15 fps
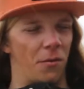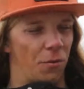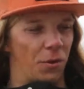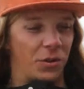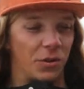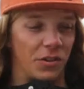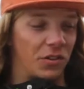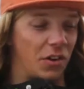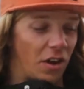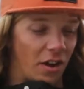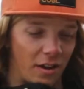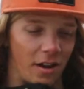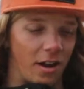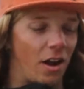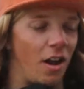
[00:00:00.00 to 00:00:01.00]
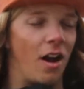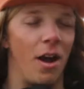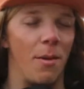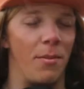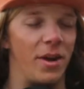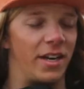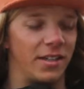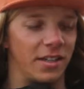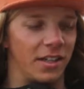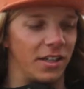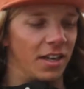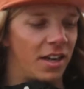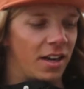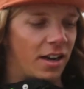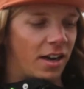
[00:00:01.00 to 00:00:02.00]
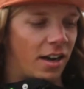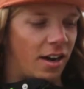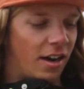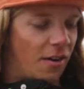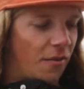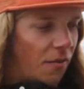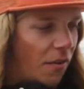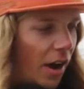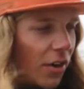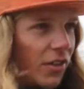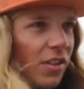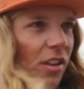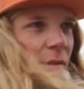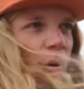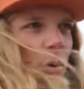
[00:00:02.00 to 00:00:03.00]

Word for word: which was amazing. I was a little